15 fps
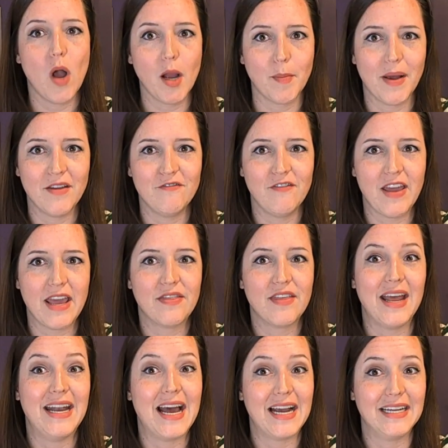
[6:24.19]
Walk by
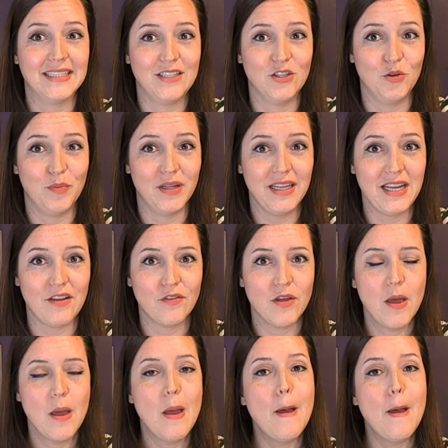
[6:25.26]
Faith and I Still Believe.